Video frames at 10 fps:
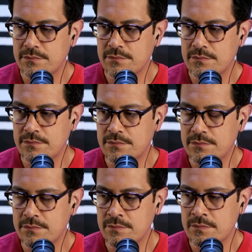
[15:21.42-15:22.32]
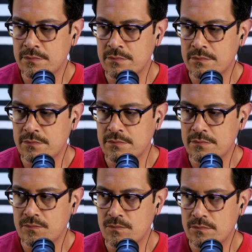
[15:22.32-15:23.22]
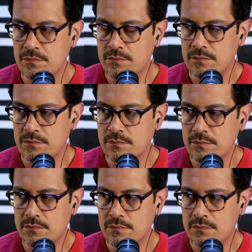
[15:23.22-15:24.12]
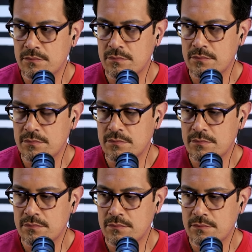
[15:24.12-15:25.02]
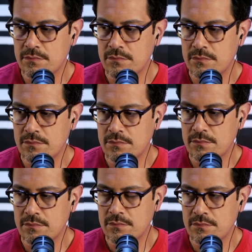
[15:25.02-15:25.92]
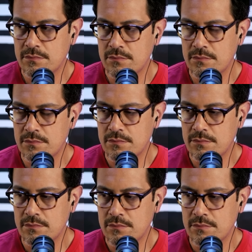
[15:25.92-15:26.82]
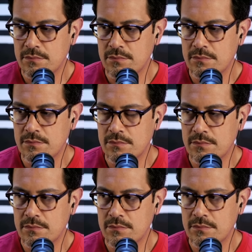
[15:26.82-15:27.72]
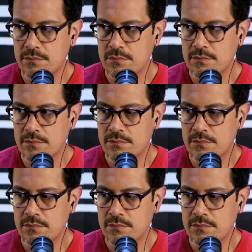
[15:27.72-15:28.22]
[no speech]